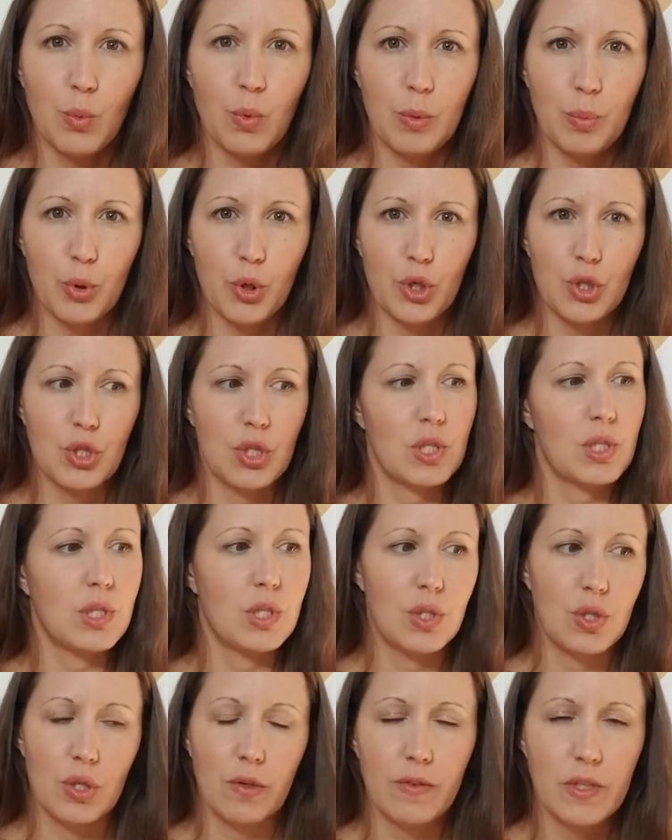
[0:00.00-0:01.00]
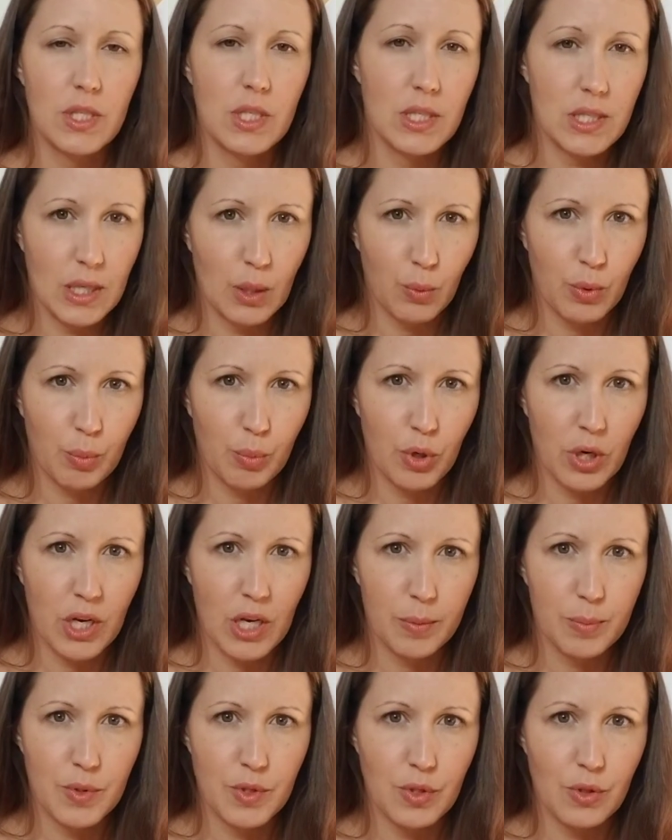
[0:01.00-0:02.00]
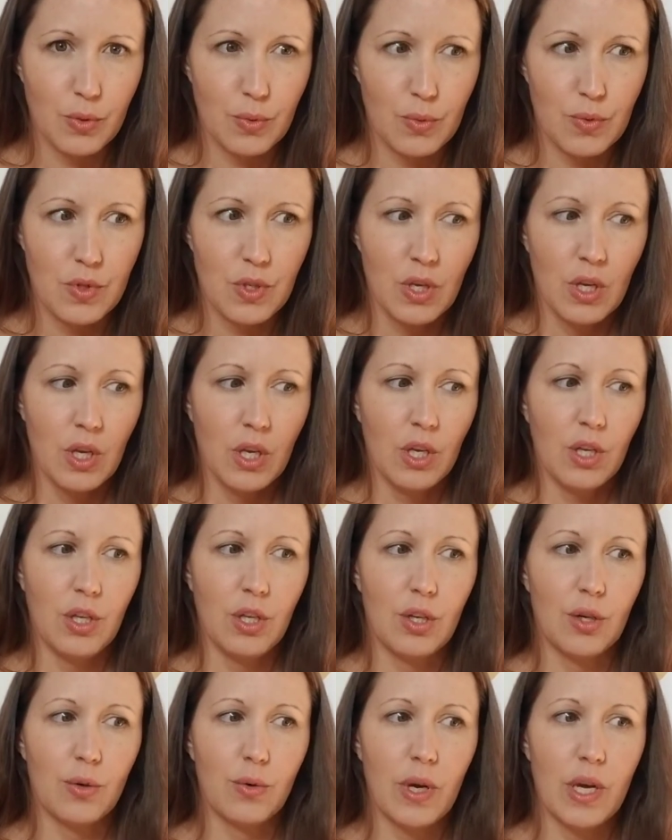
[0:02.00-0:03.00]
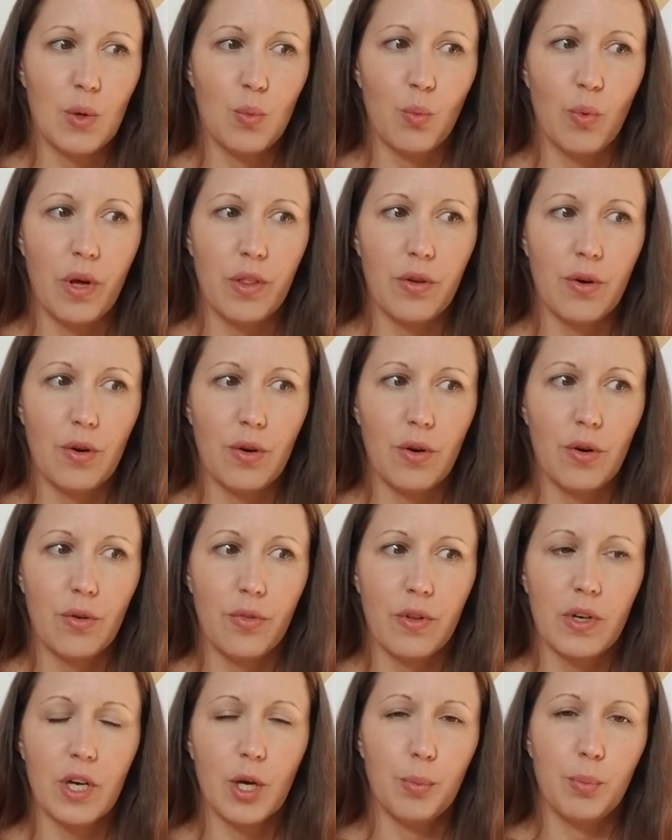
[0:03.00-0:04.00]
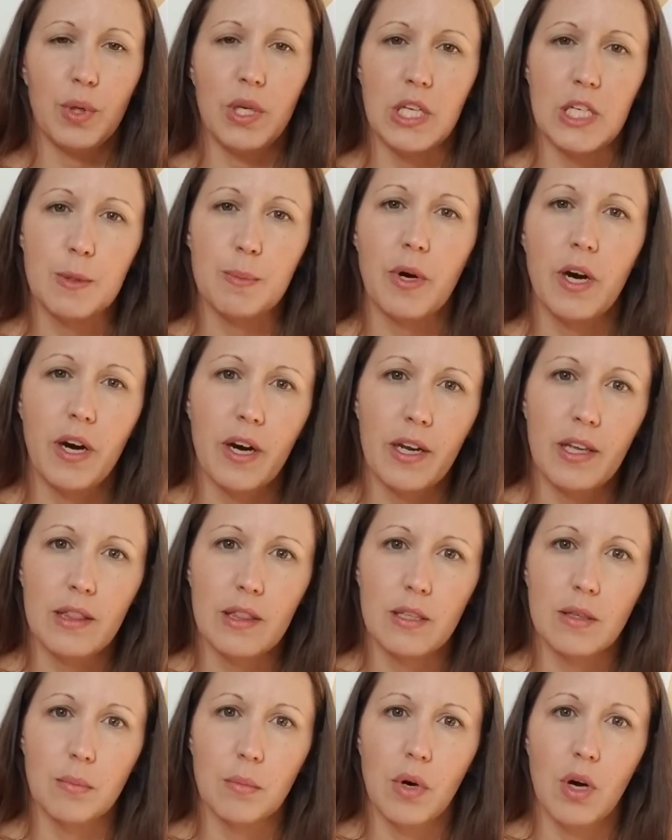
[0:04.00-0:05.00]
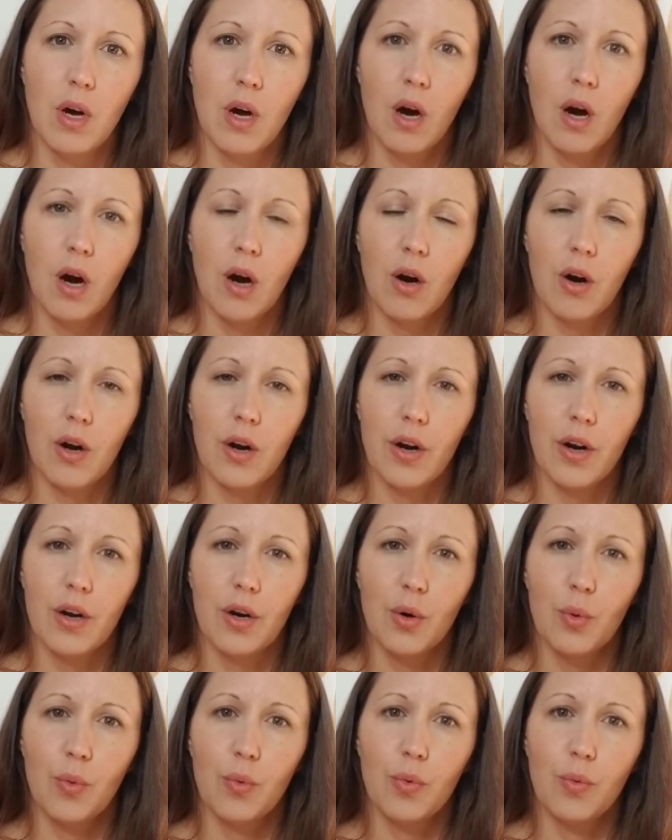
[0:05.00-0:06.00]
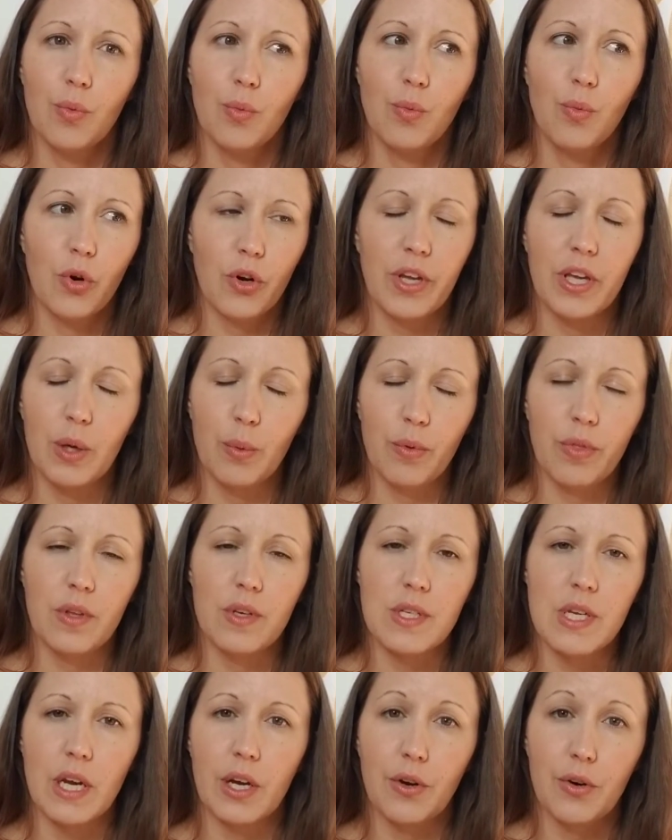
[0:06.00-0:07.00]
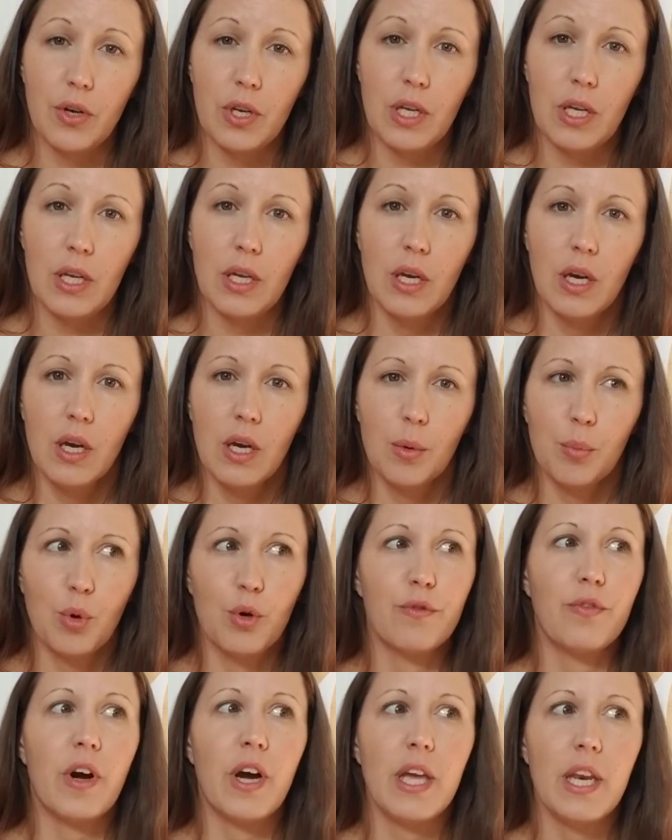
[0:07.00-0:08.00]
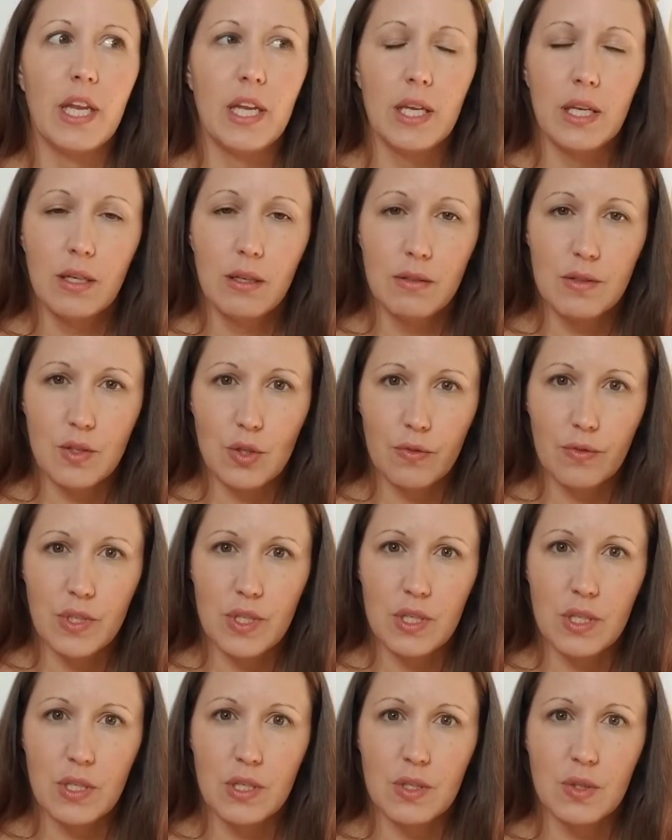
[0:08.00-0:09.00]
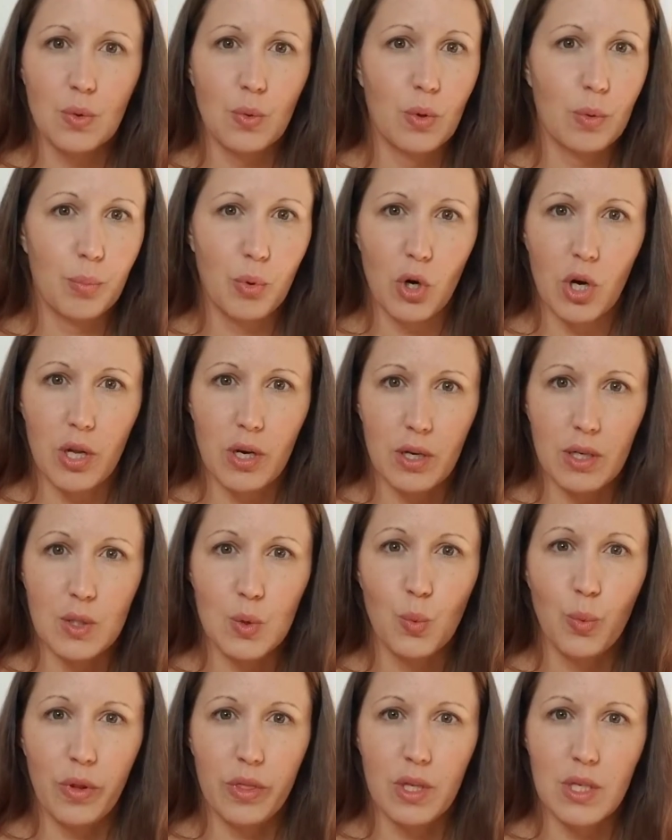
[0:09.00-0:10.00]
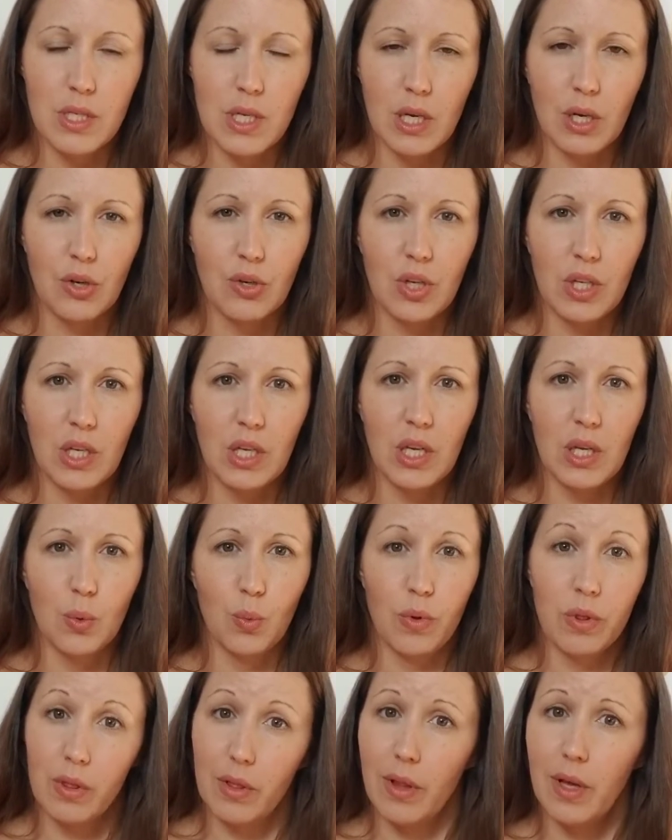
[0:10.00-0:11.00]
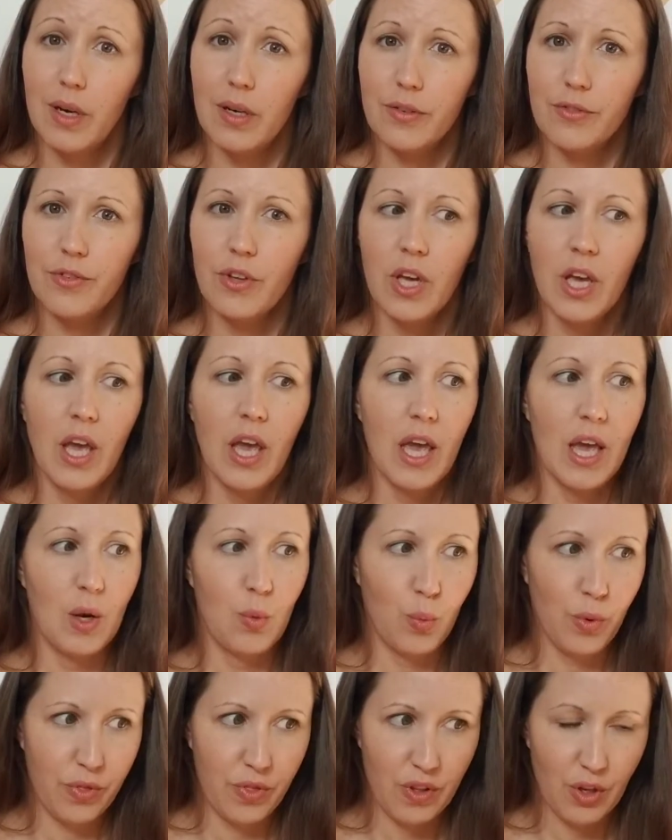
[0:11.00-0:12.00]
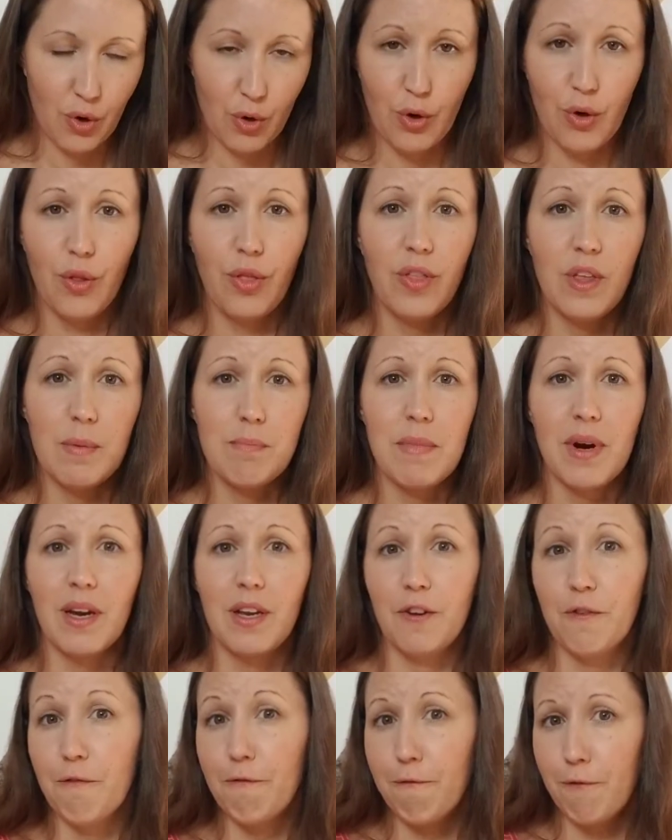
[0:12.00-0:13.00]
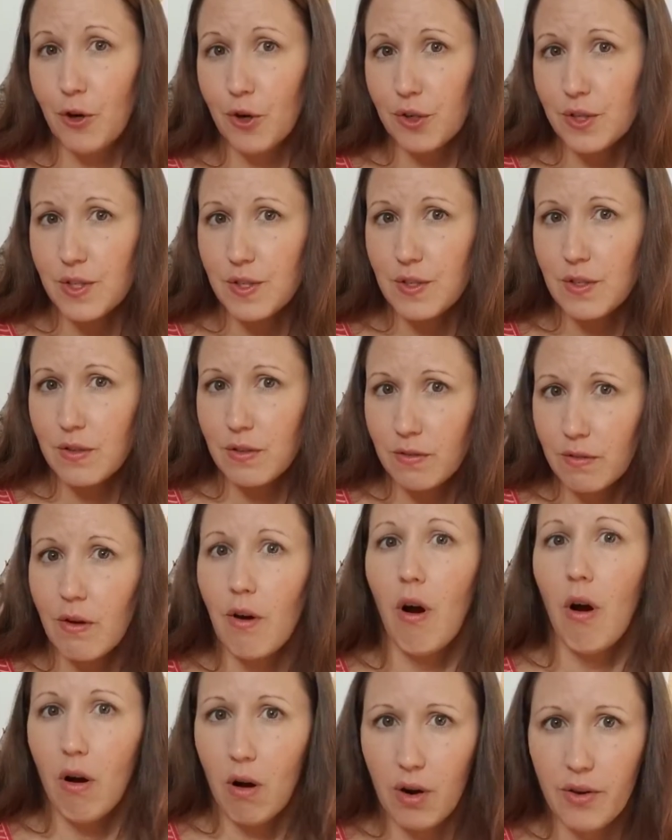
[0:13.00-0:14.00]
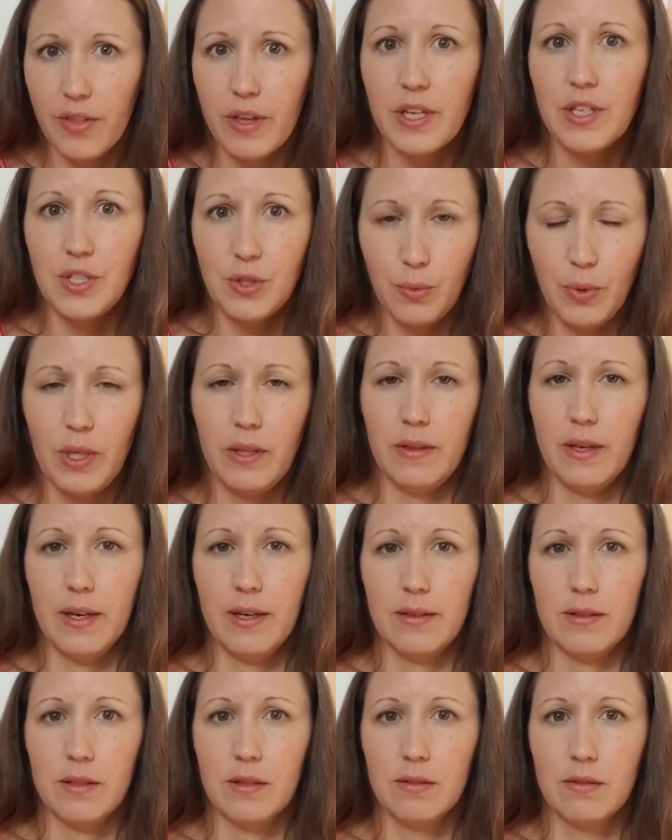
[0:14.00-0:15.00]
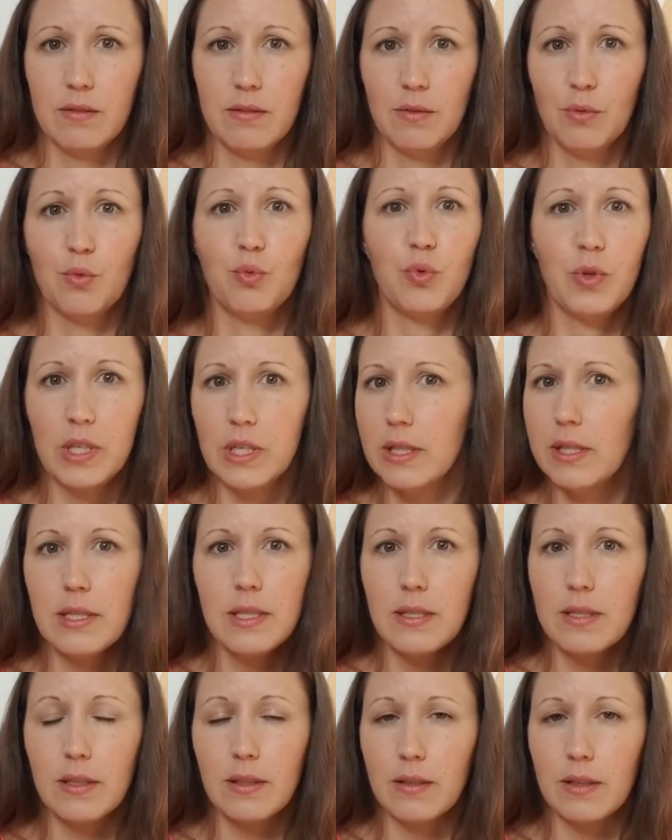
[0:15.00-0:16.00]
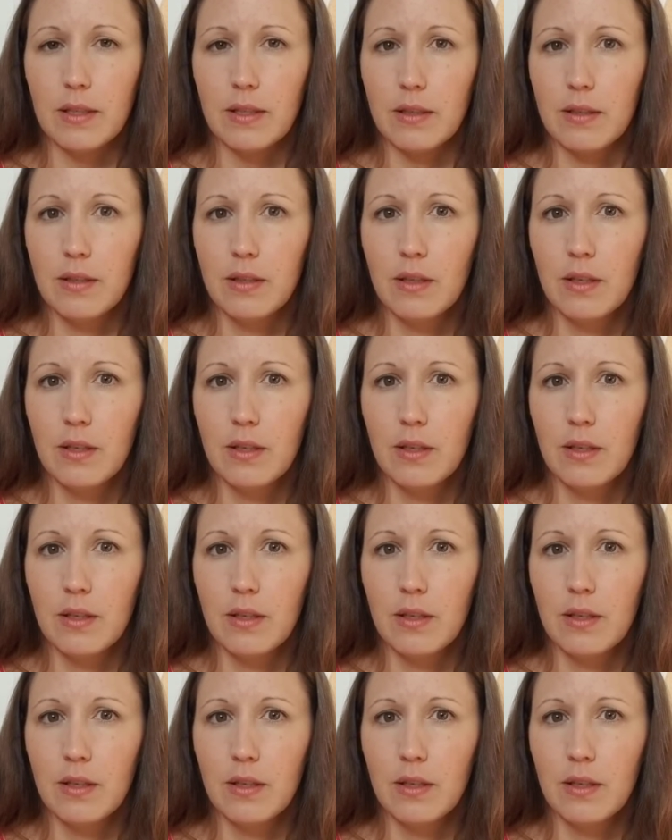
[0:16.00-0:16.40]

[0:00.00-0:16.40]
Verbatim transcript: we purchase, the services that we perhaps use, you know, and whether the companies behind them are working with integrity, providing services or products with integrity and with love and with the earth in mind first. Are they doing that realistically?